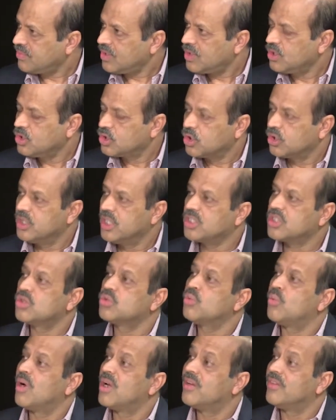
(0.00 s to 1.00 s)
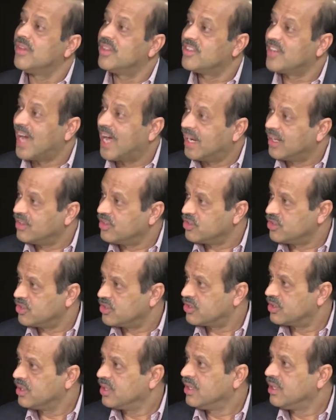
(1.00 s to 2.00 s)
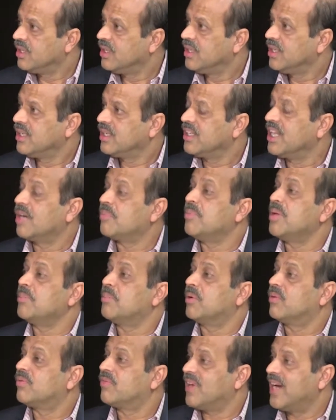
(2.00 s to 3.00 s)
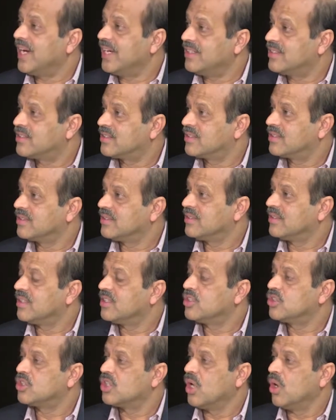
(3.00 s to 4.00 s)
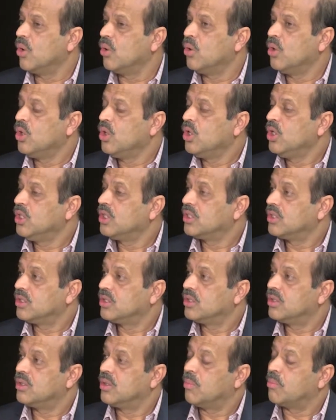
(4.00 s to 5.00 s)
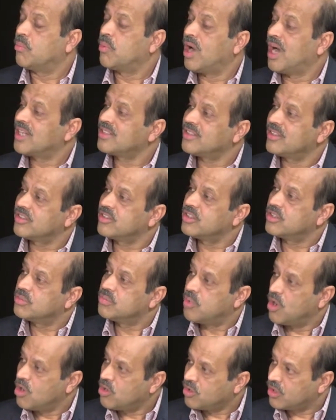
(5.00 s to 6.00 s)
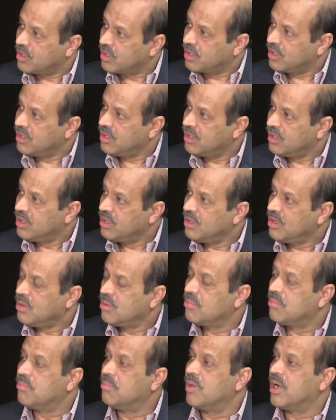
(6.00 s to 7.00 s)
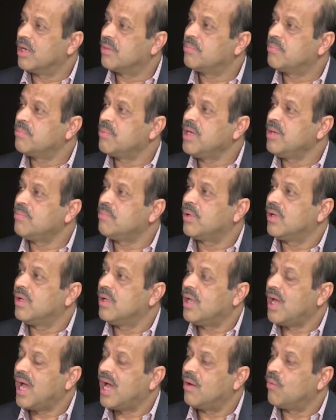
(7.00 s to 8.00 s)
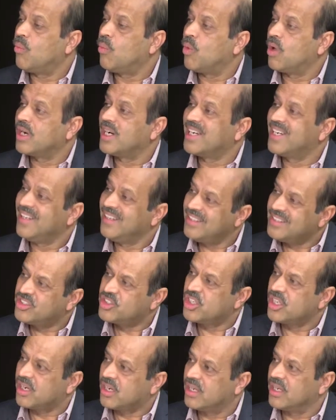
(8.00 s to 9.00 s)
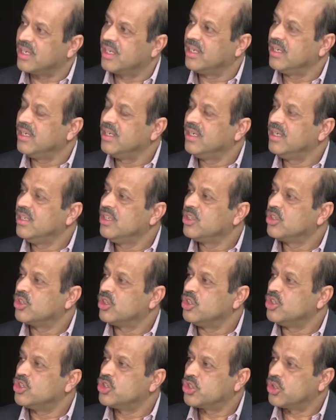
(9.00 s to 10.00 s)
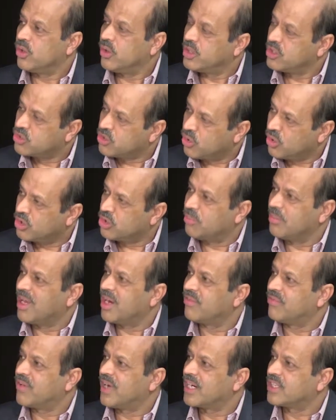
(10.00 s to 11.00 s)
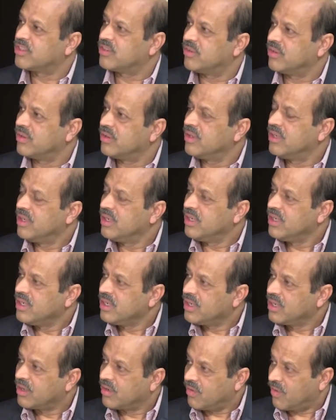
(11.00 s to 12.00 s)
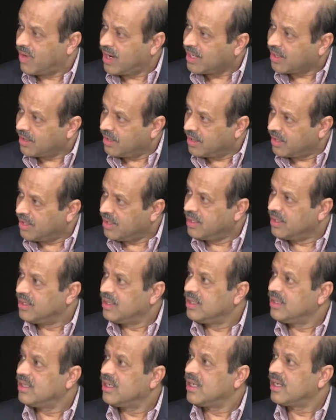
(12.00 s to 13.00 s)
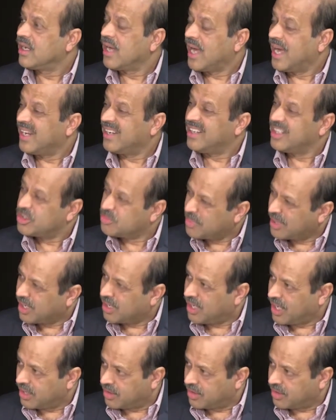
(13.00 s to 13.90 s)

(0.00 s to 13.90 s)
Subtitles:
So this is one of the challenges that people face. So the process is broken, but people work diligently to ensure it's going to manufacture correctly, and they spend a lot